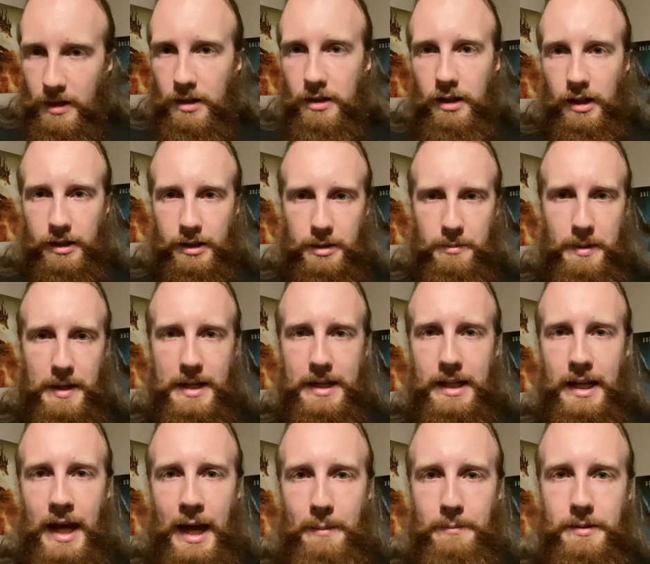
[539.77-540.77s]
Like the main
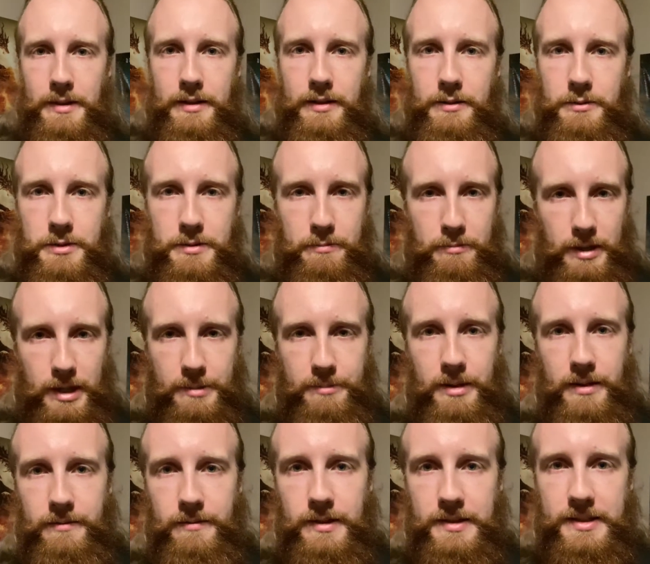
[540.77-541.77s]
captain, who's played
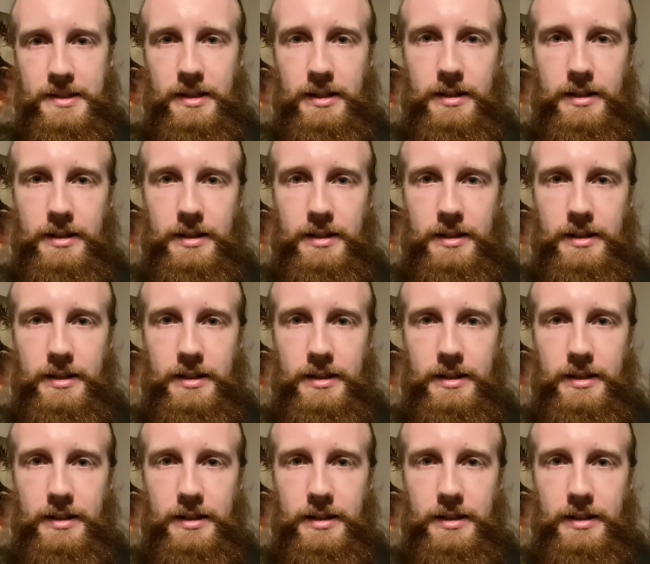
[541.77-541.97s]
by Vincent